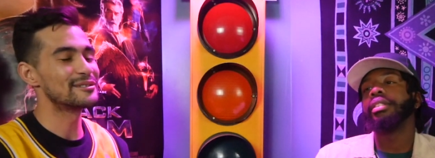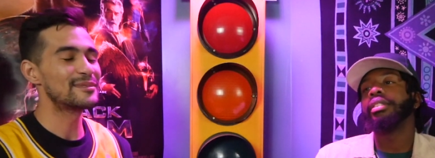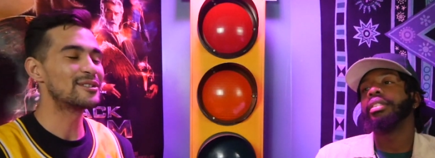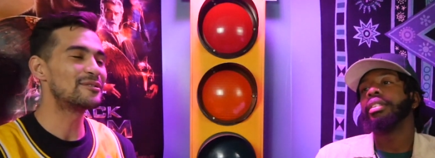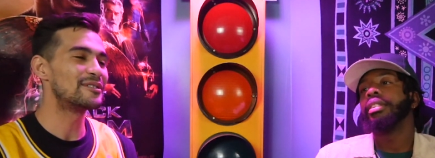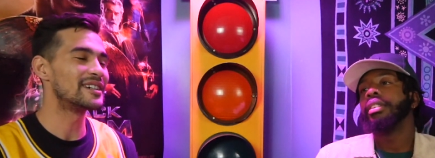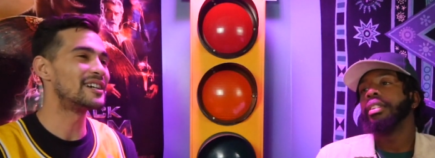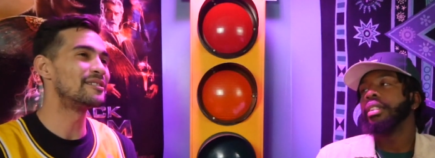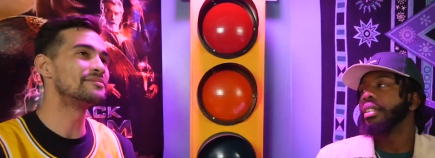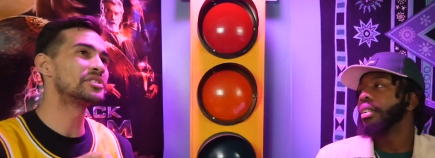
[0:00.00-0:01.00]
Speaker 1: it'd be cool.
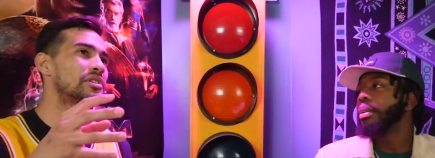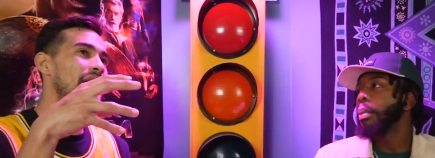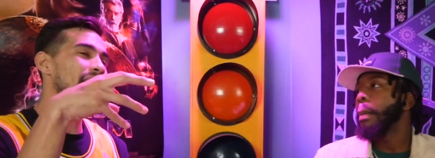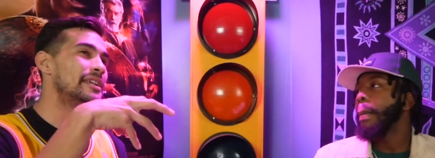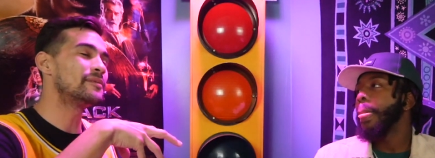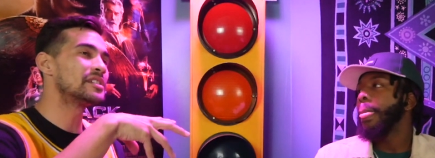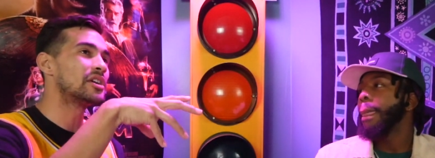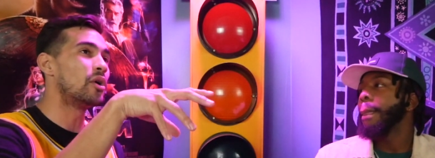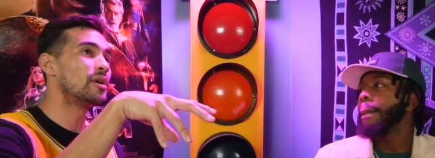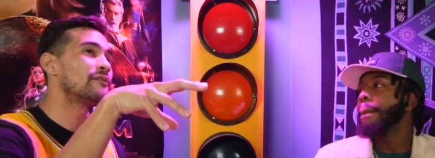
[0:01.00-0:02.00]
Um, so like
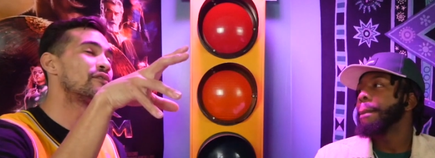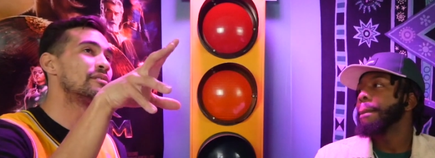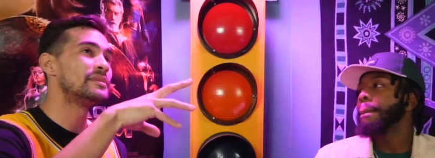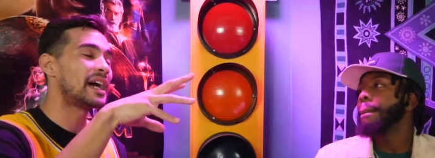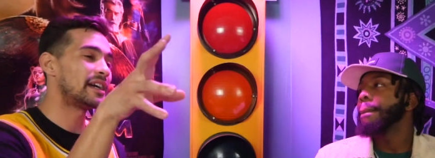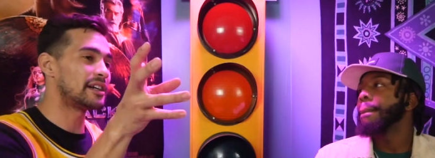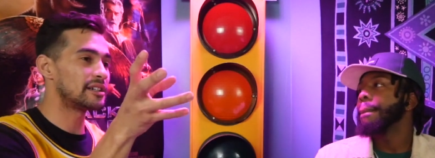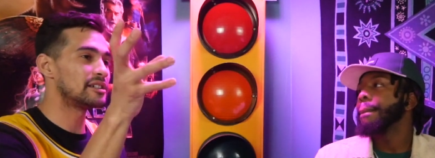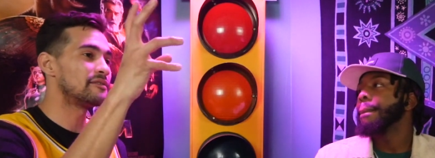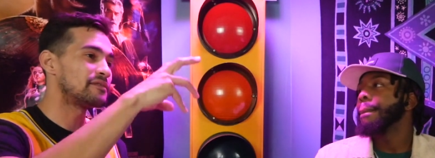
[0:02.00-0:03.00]
even going from that
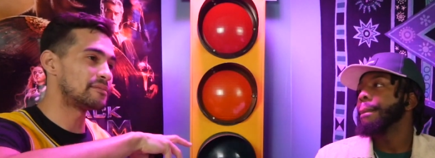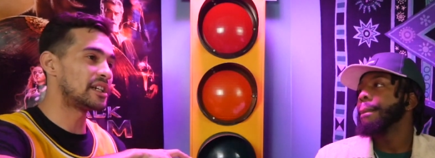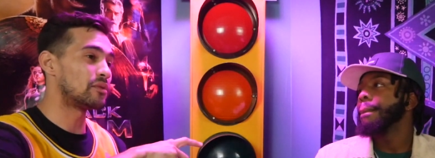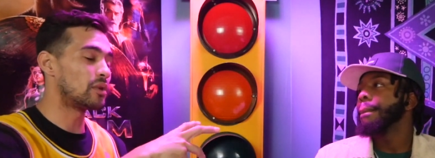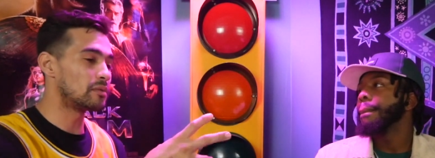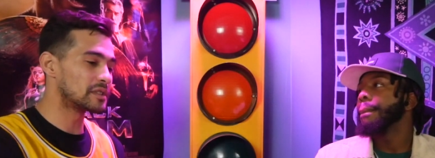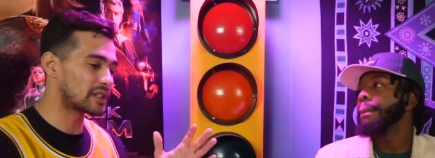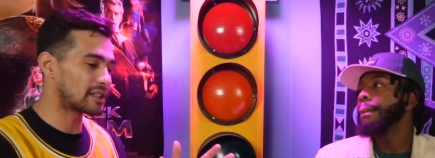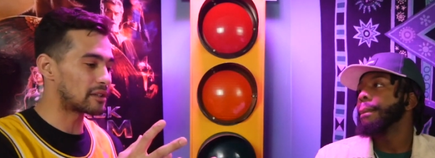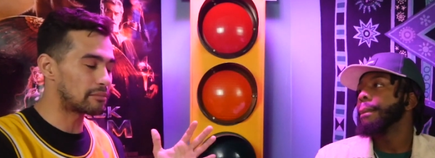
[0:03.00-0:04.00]
area from there, what
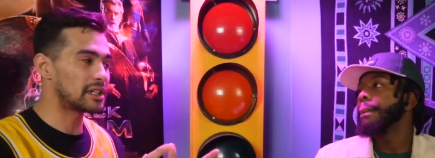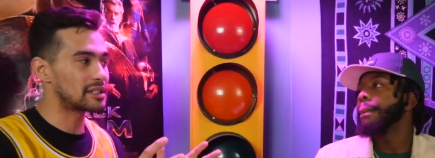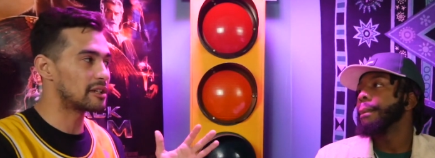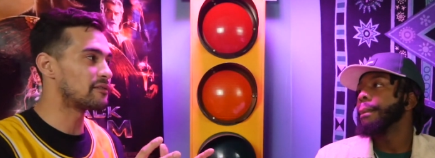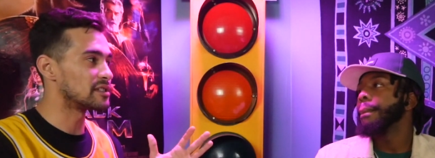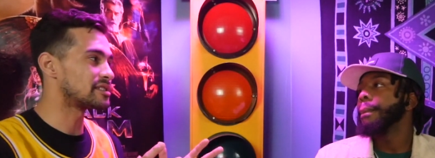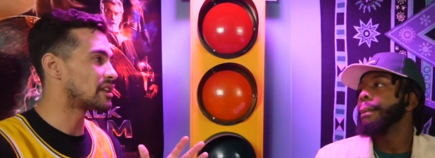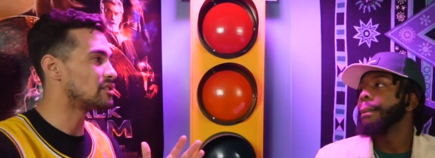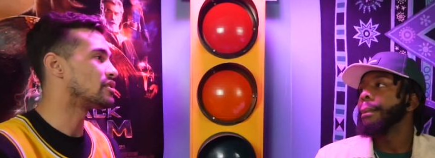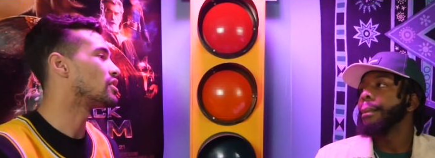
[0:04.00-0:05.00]
was like the big difference
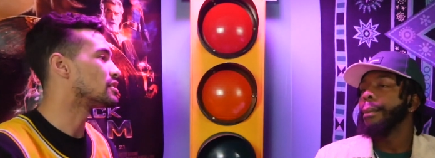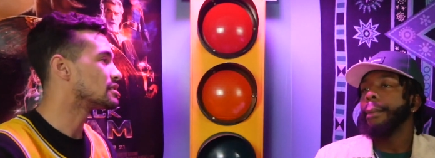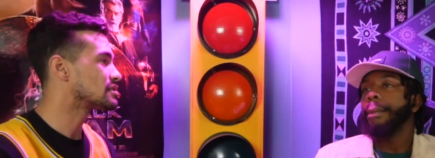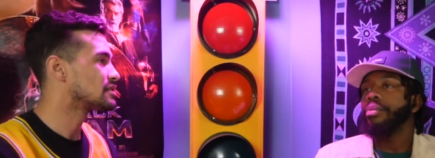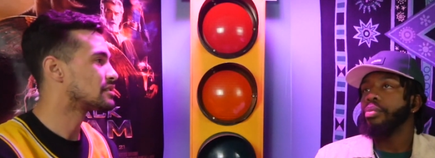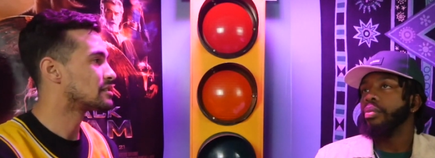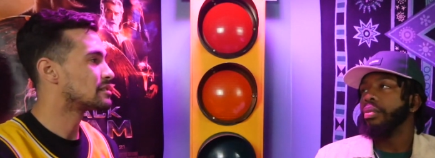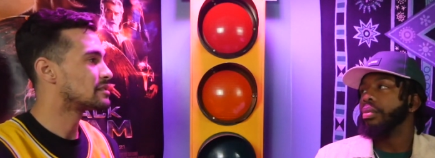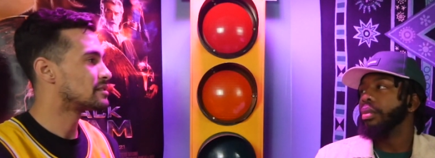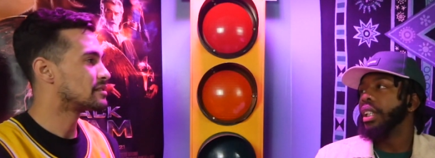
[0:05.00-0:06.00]
that you noticed?
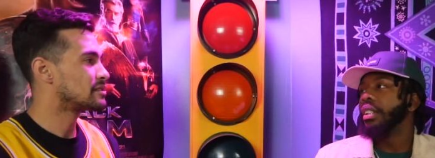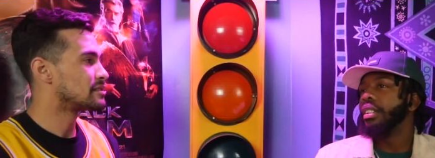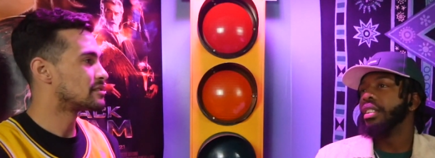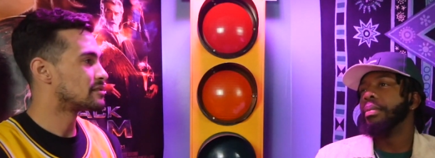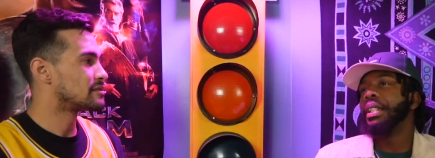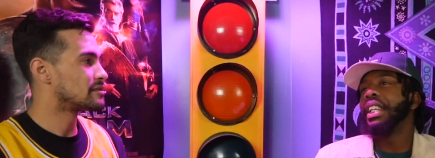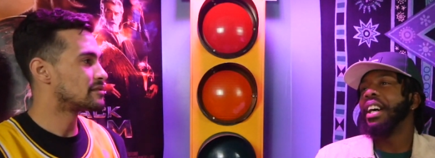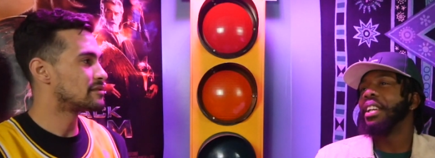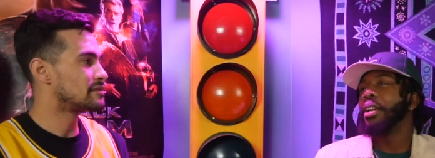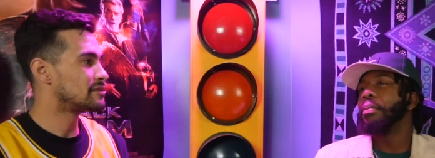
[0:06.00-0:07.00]
Speaker 2: Well, the
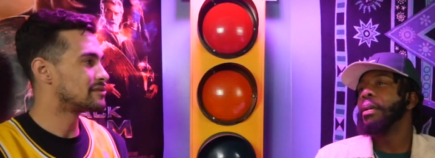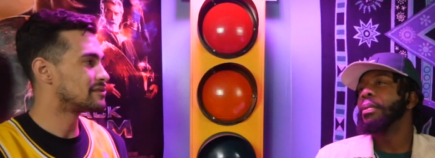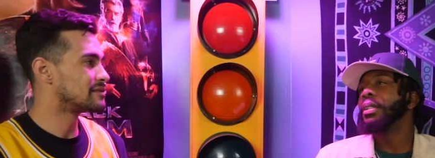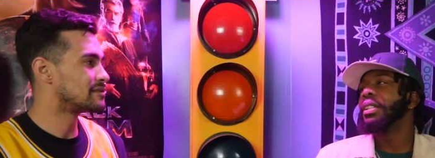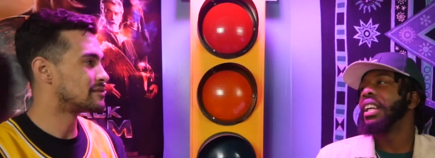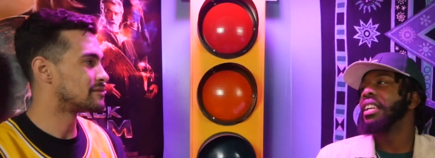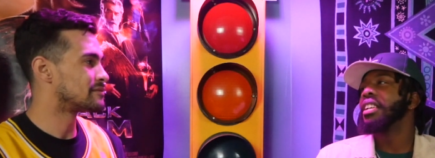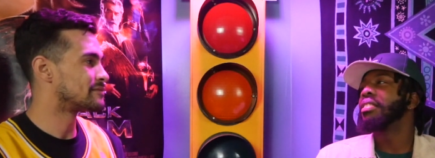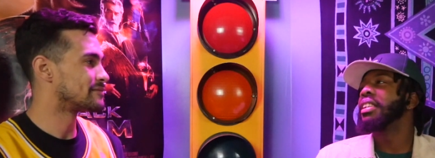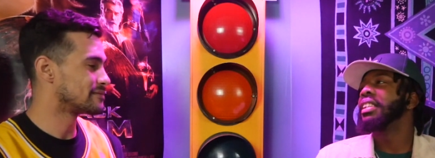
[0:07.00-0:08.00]
mentality of the people is a lot
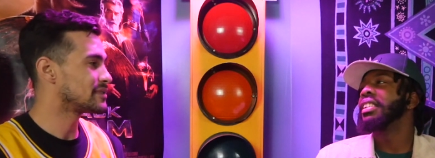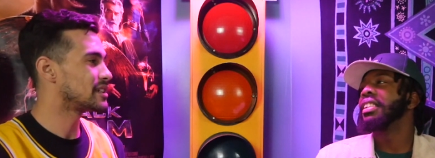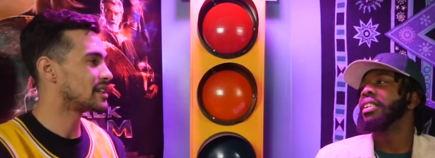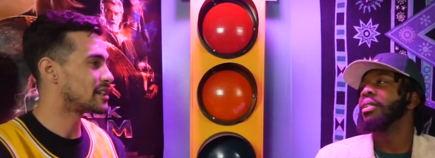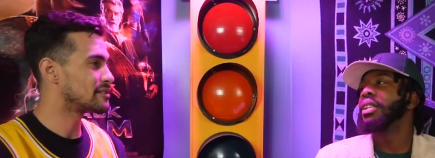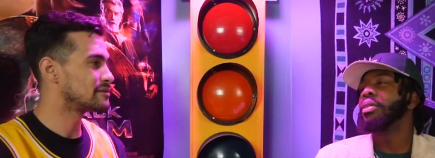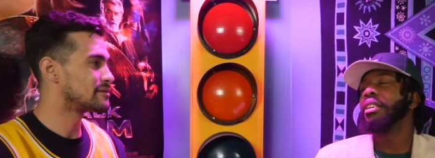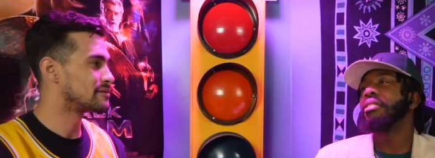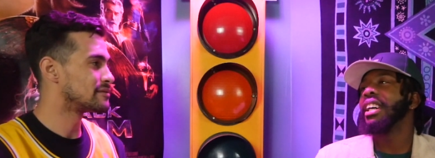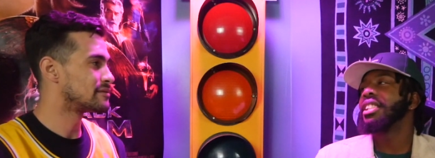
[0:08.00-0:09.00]
different. Yeah, it's
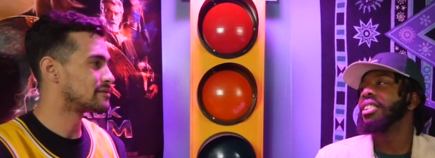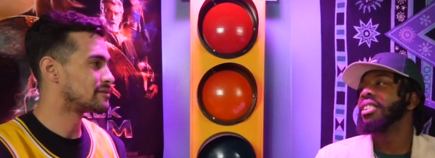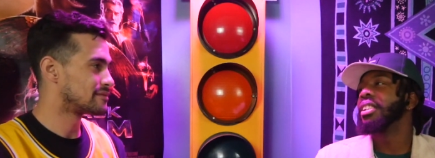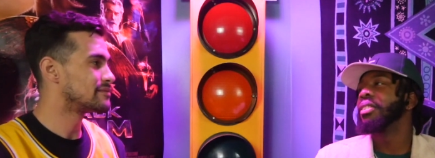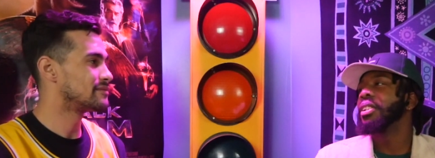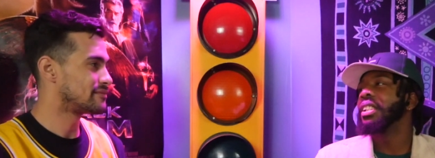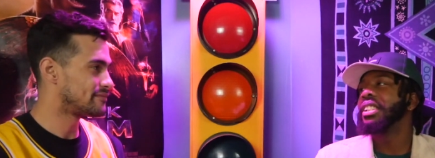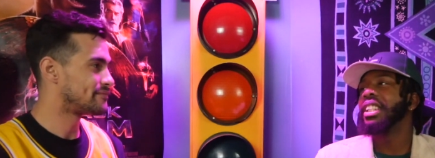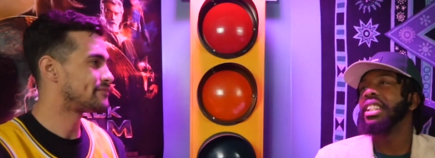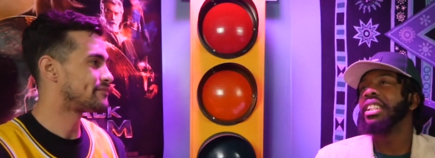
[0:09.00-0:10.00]
way faster when you're in the
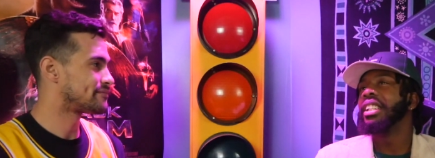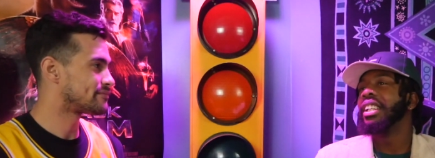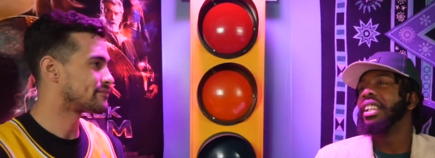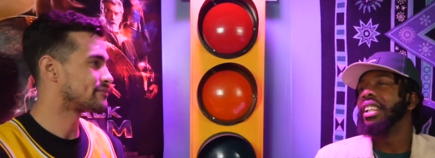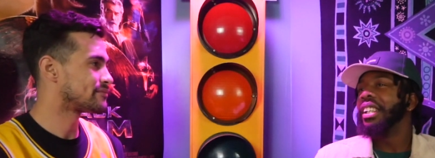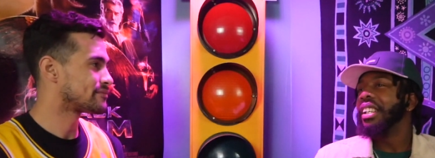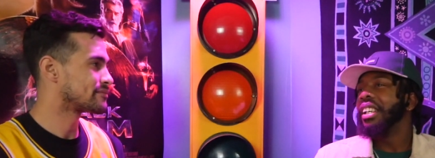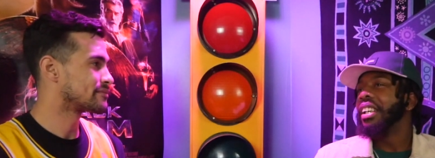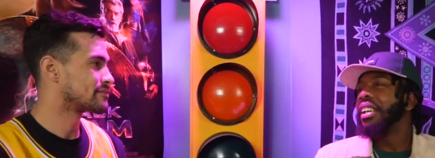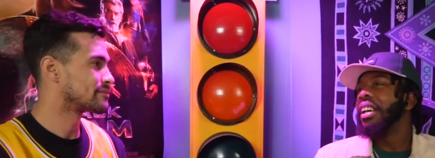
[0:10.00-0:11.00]
city
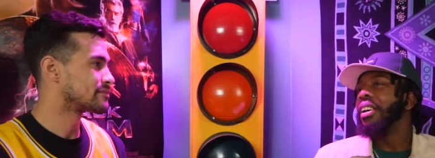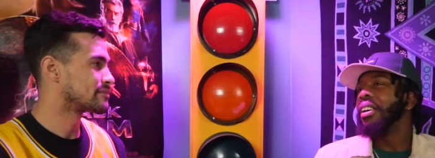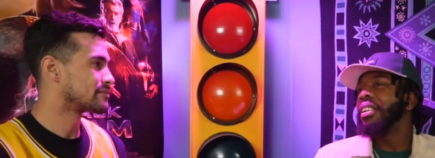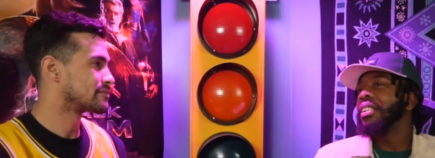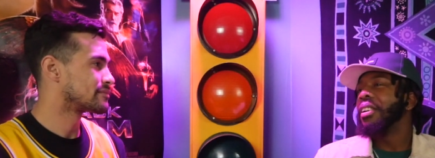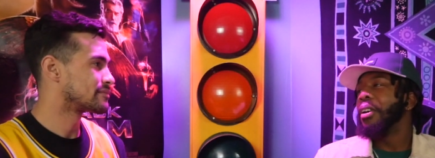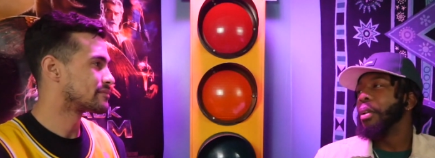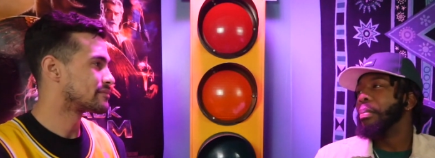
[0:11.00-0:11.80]
all the